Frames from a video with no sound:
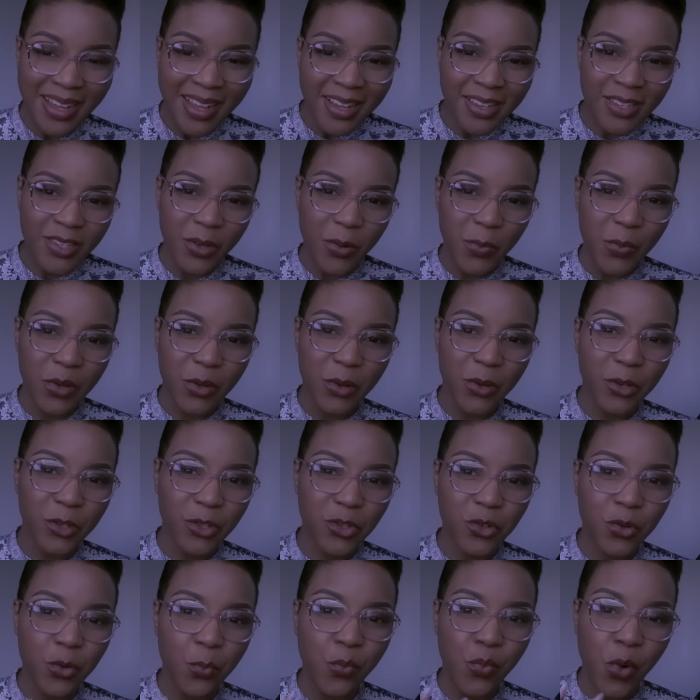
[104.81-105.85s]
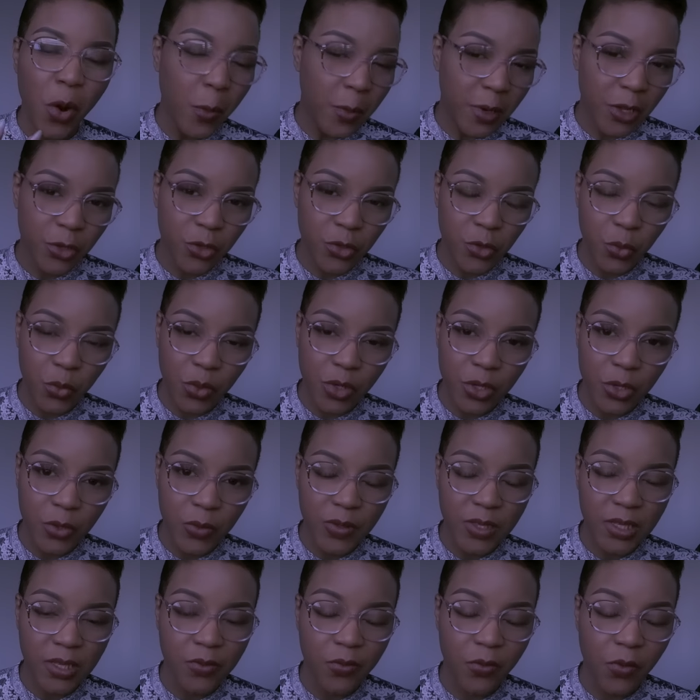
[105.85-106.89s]
So because you'll probably just want to use
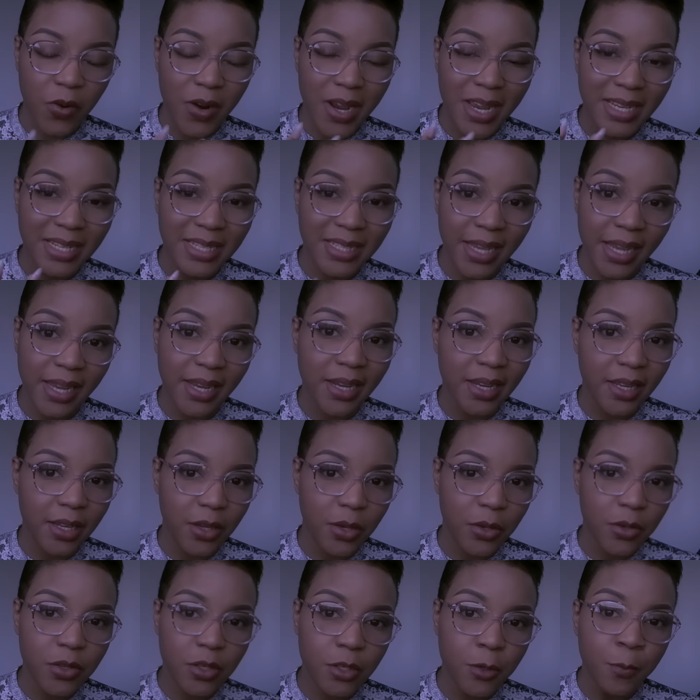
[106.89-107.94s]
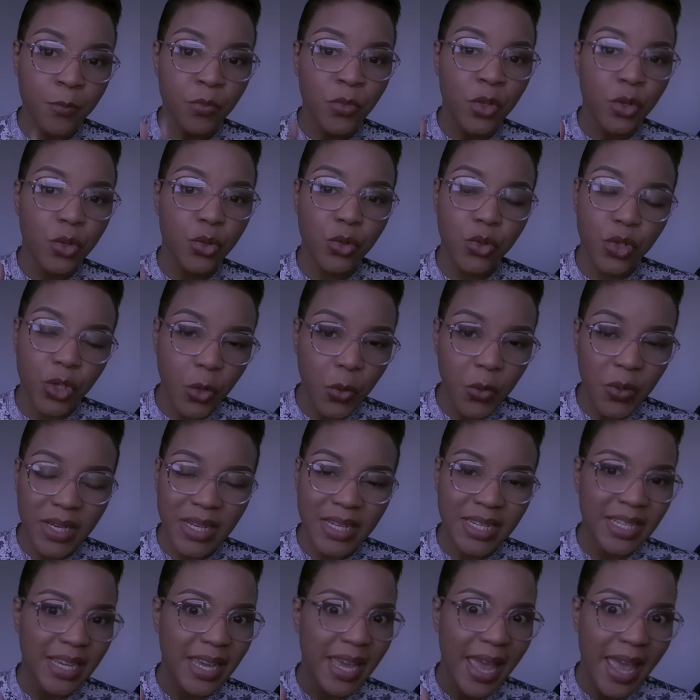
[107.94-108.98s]
this for a daily use, you don't
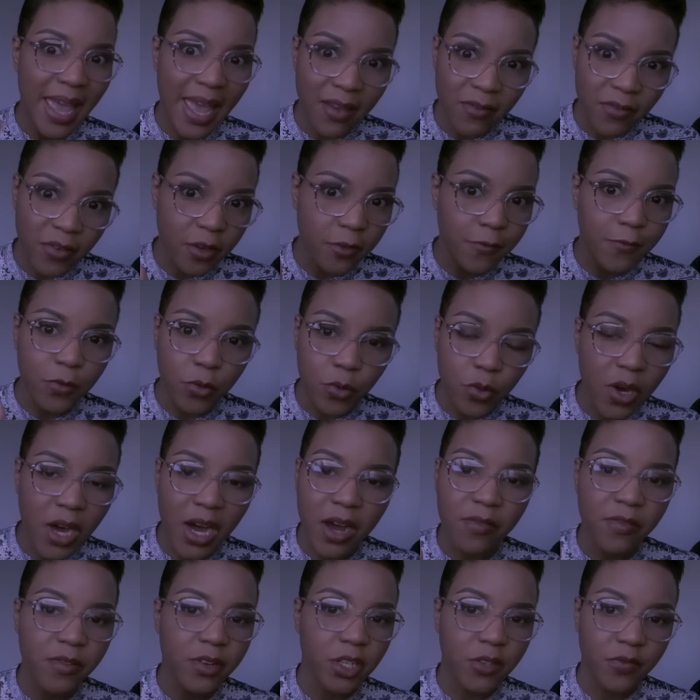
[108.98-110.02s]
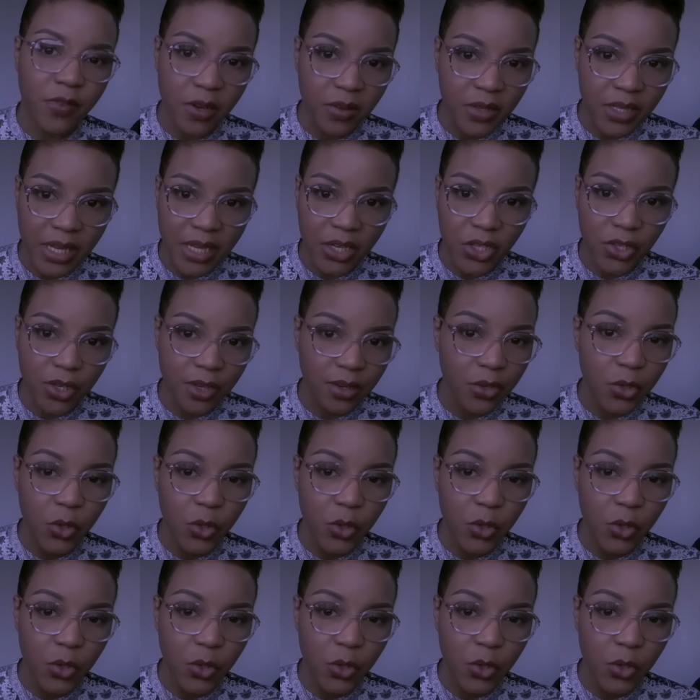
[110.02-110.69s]
need a heavy full coverage foundation.